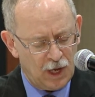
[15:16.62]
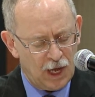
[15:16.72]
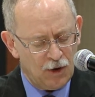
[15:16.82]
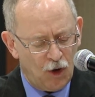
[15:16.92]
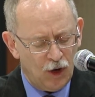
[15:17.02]

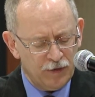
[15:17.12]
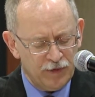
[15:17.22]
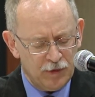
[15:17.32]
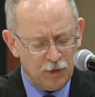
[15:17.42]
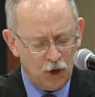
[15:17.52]
And all
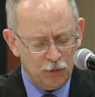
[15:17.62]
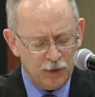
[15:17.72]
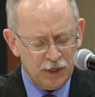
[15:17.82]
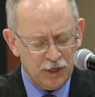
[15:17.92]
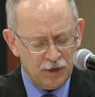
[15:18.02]
of them
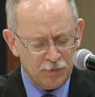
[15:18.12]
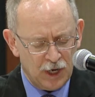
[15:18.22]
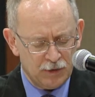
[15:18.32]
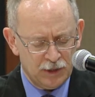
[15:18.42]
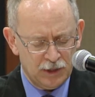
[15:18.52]
opened their
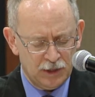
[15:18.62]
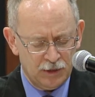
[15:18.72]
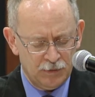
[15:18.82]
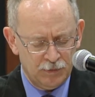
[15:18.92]
mouths